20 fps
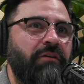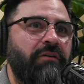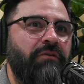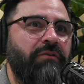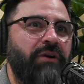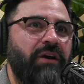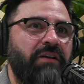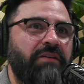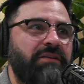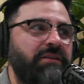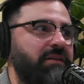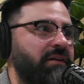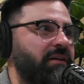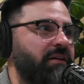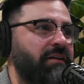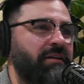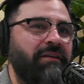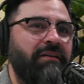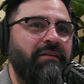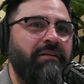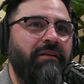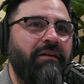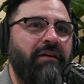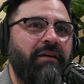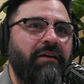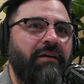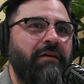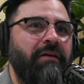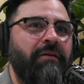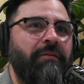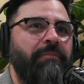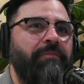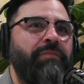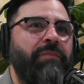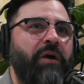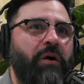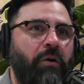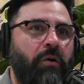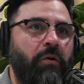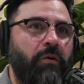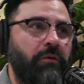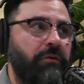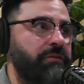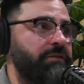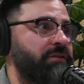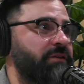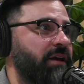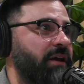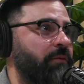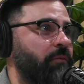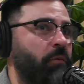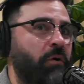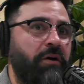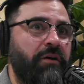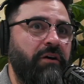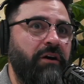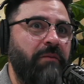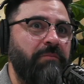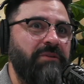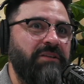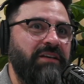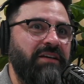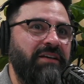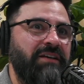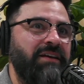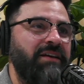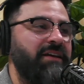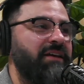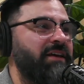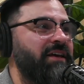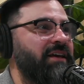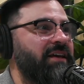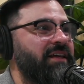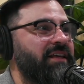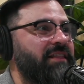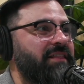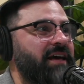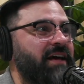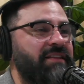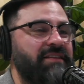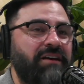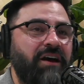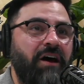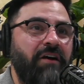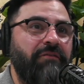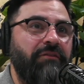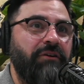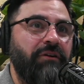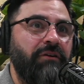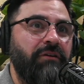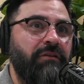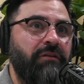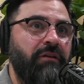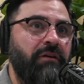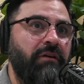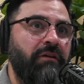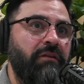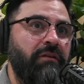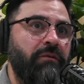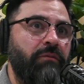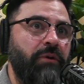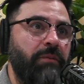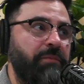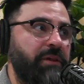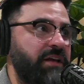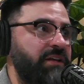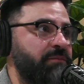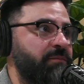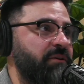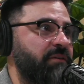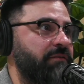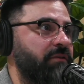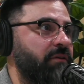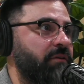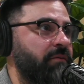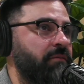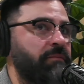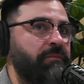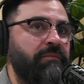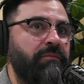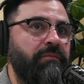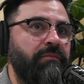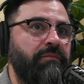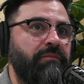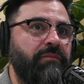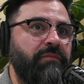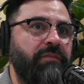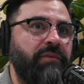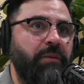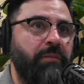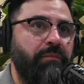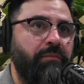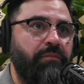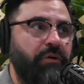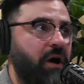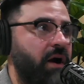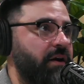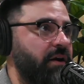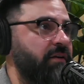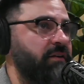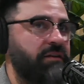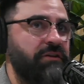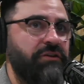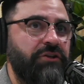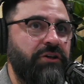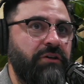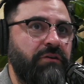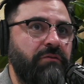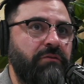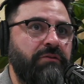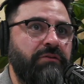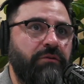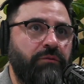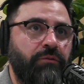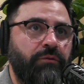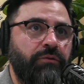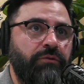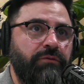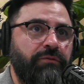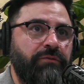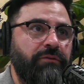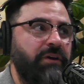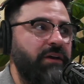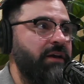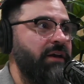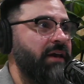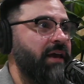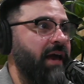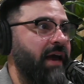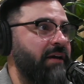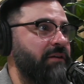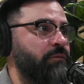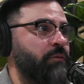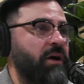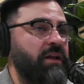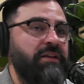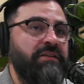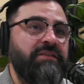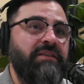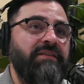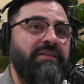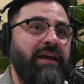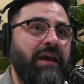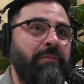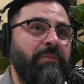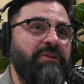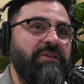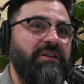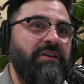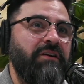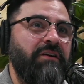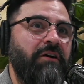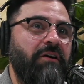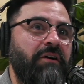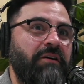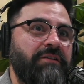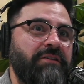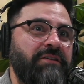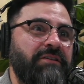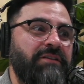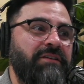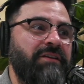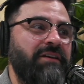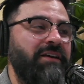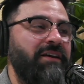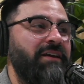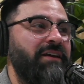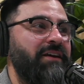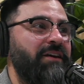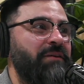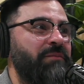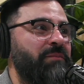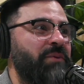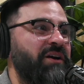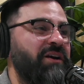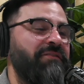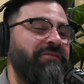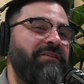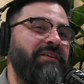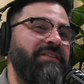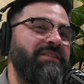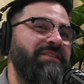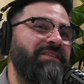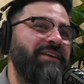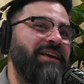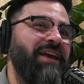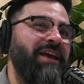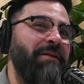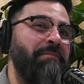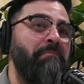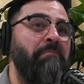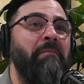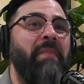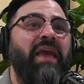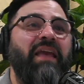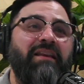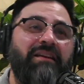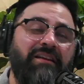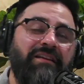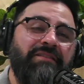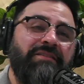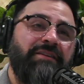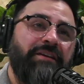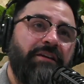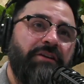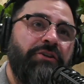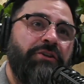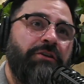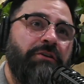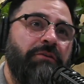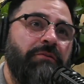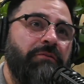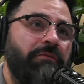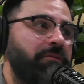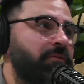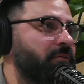creates holes and water comes in, that's covered. The replacement of the product, the shingles, the roof, as well as the damage that it causes. But if it's a maintenance issue,